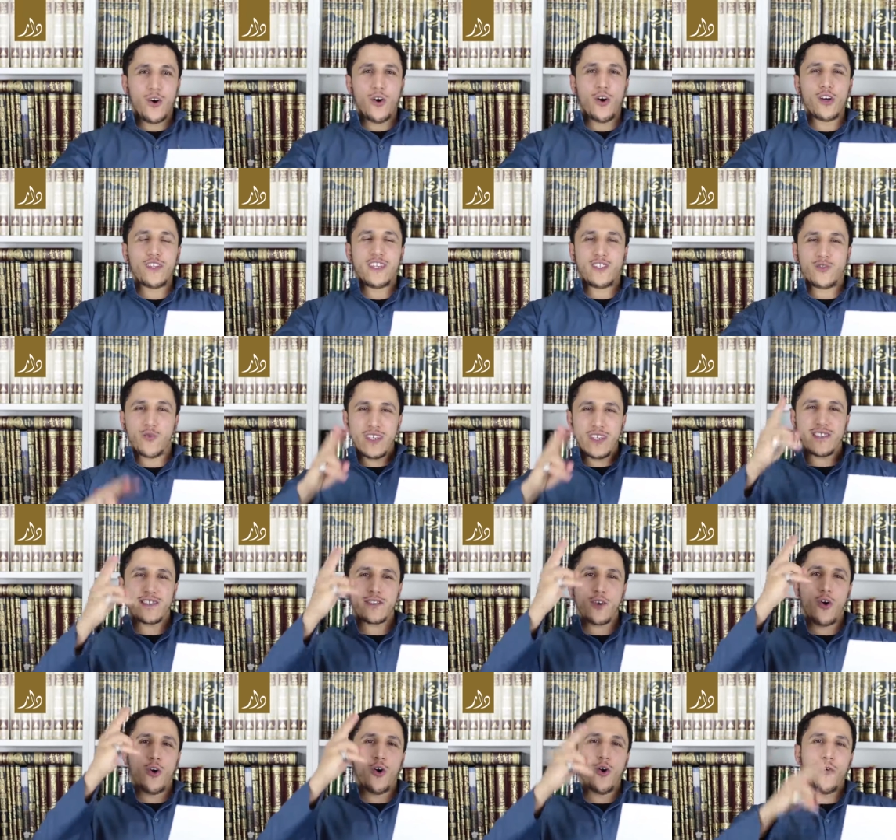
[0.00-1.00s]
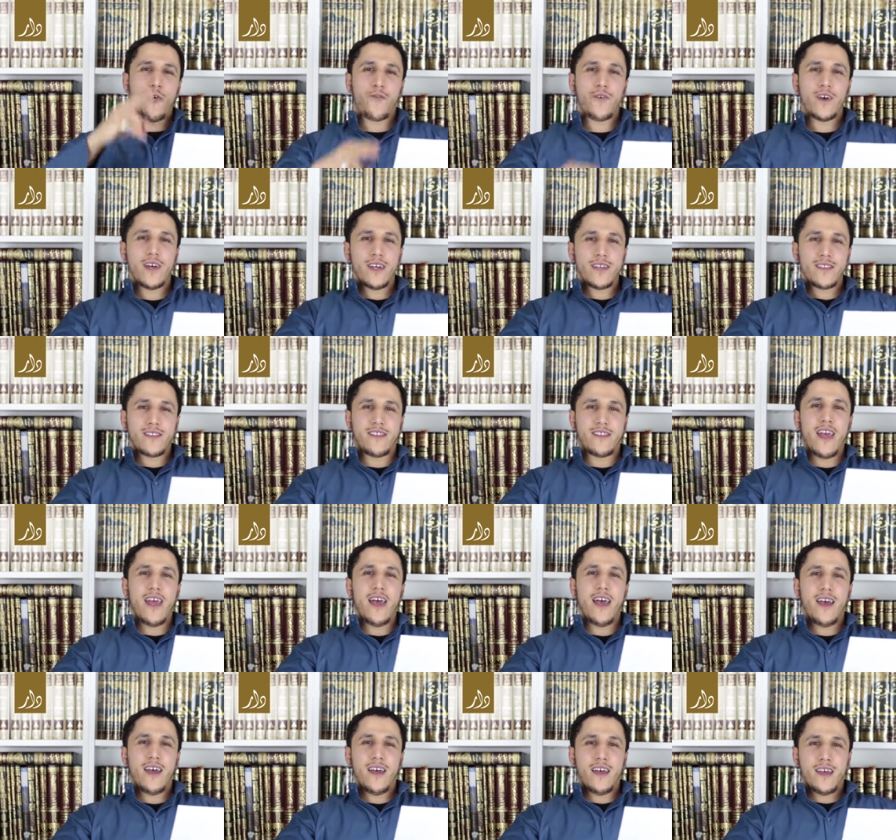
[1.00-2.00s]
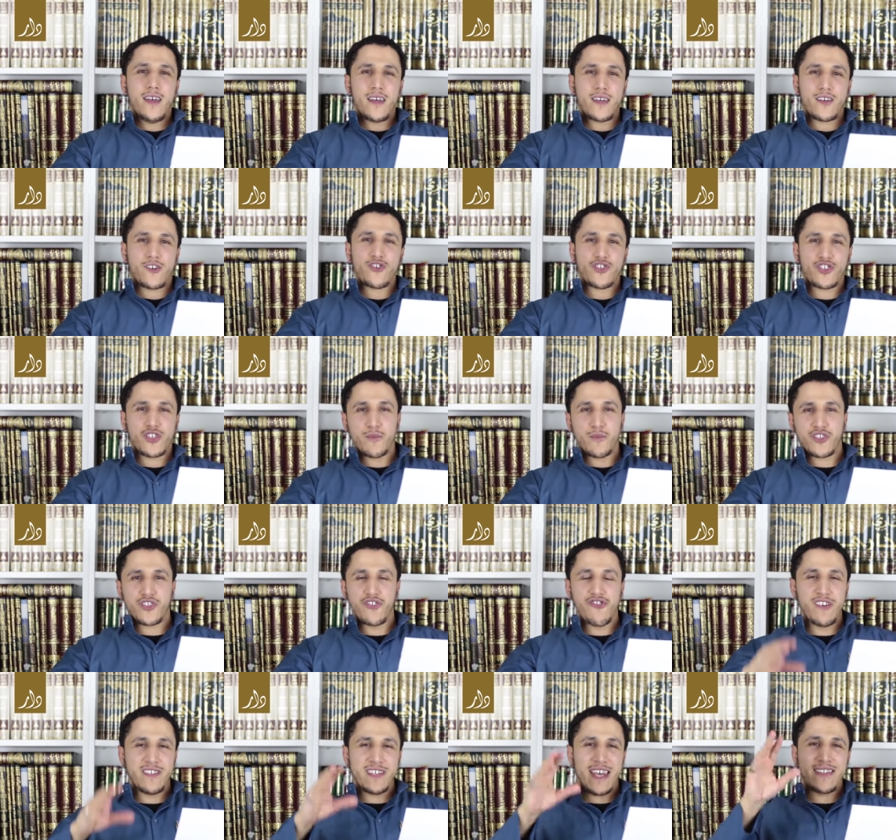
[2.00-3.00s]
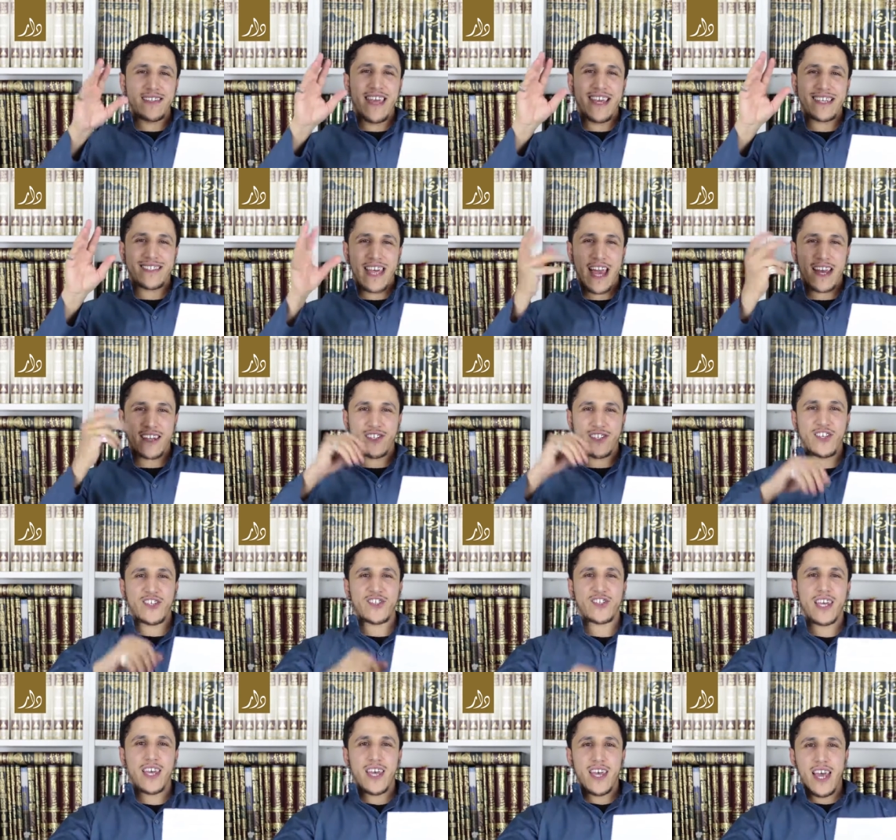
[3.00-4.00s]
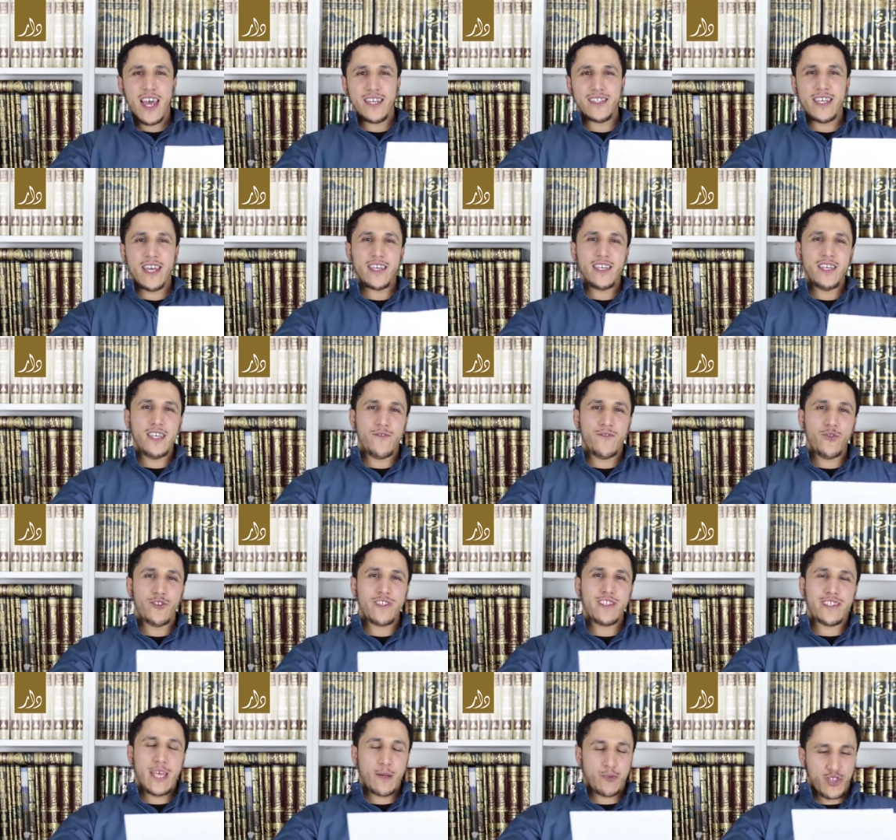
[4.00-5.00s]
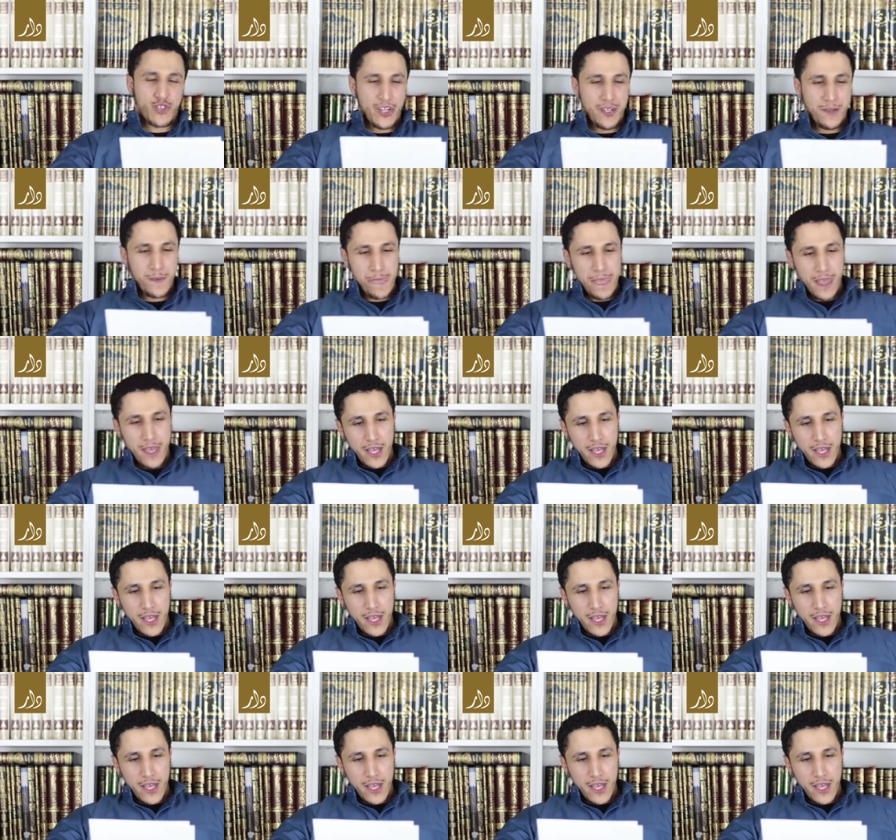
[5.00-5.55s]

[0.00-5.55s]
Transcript: or the twist of the Christian missionaries and their tactics and their evil deception.